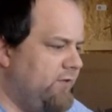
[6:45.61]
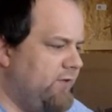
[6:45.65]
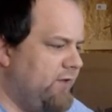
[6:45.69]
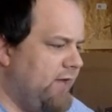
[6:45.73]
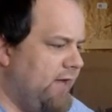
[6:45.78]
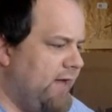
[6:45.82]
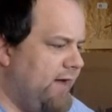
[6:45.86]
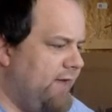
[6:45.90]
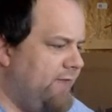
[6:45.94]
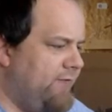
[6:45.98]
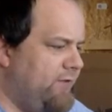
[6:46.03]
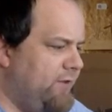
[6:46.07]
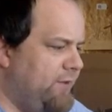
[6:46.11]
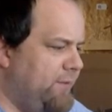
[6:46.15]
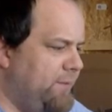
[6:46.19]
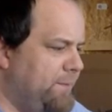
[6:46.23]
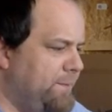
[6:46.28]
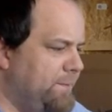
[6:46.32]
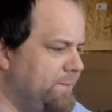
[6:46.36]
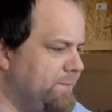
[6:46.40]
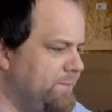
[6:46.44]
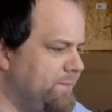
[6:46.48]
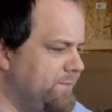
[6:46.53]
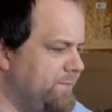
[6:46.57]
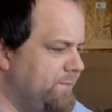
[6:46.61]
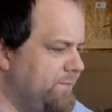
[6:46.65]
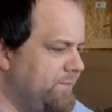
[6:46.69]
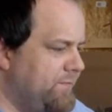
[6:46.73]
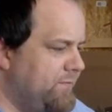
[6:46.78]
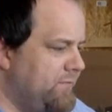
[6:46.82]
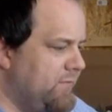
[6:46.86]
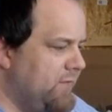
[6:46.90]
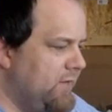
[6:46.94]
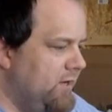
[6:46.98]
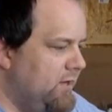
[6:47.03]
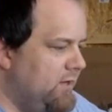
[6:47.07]
have them.
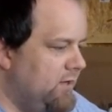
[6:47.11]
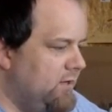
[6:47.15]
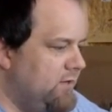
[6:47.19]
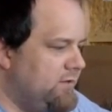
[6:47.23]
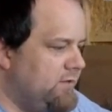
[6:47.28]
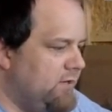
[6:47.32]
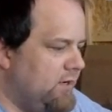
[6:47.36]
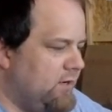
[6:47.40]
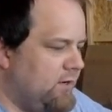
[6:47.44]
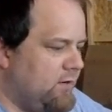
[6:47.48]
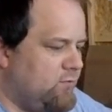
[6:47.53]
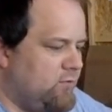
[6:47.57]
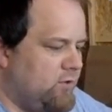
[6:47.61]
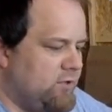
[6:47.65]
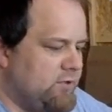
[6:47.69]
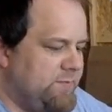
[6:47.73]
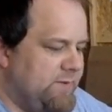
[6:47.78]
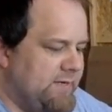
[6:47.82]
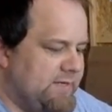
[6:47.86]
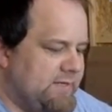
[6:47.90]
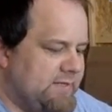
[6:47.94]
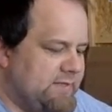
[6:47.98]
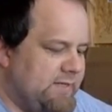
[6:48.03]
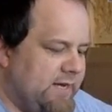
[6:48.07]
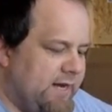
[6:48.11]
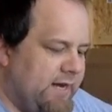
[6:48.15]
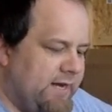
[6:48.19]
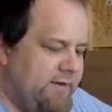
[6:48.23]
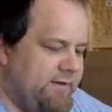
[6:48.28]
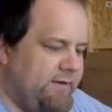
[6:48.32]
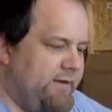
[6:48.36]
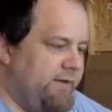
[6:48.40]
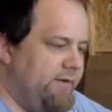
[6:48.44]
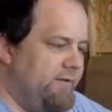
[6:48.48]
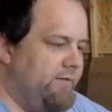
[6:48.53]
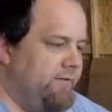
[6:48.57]
Derek wants me to sand
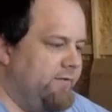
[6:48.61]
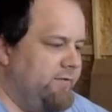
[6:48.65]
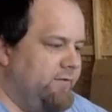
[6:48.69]
it.